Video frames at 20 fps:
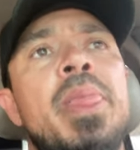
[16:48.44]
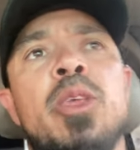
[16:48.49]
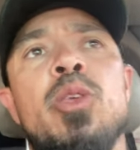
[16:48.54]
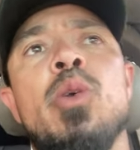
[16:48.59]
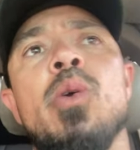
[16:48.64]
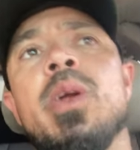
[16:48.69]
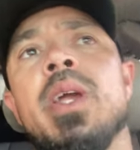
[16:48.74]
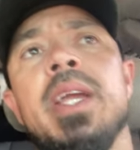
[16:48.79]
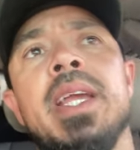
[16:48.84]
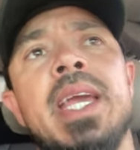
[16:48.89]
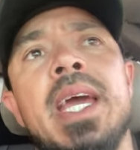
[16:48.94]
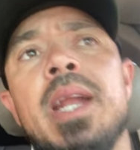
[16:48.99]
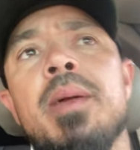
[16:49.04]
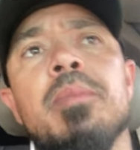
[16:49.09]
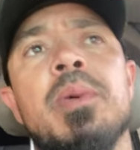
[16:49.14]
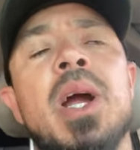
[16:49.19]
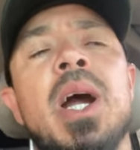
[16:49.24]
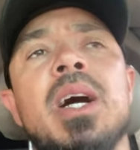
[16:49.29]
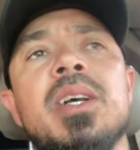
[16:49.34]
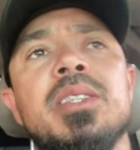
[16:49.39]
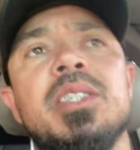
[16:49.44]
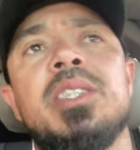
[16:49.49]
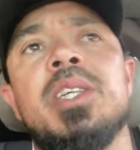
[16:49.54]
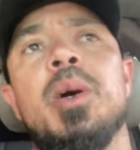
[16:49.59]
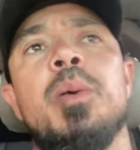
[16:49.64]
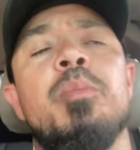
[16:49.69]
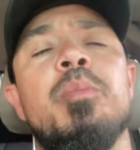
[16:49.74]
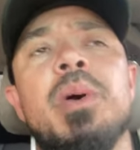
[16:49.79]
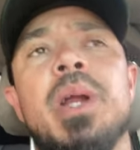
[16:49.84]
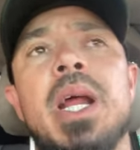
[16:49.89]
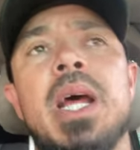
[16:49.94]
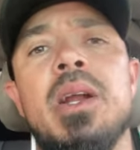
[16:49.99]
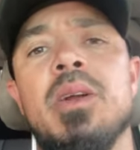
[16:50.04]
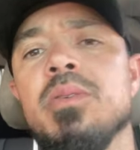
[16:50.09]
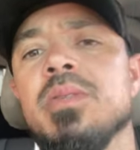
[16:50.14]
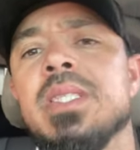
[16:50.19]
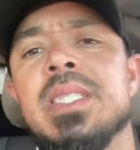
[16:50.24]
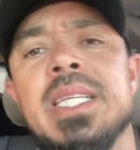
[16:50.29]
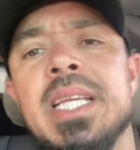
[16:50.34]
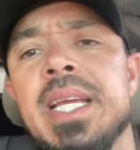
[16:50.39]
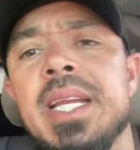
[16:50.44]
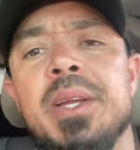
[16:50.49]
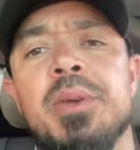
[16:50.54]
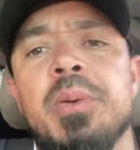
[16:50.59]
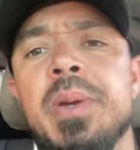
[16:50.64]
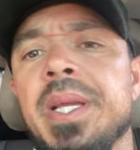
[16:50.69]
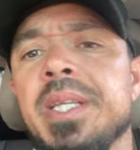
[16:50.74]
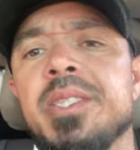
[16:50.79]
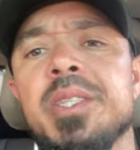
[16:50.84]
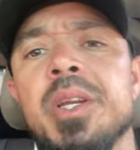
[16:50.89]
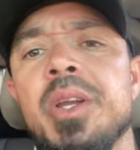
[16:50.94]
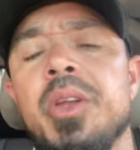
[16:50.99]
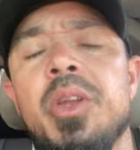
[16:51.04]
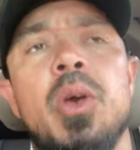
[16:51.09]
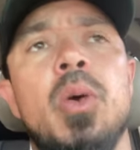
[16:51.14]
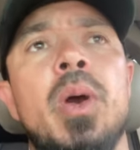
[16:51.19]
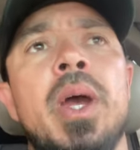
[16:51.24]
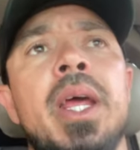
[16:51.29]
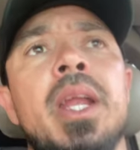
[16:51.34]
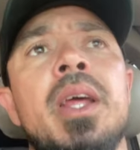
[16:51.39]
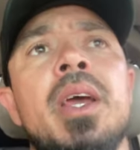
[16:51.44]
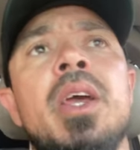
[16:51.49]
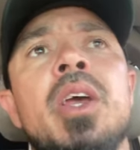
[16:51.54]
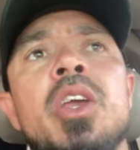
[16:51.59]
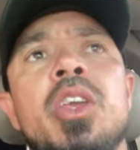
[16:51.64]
You can get them custom, but I don't see any reason to do it.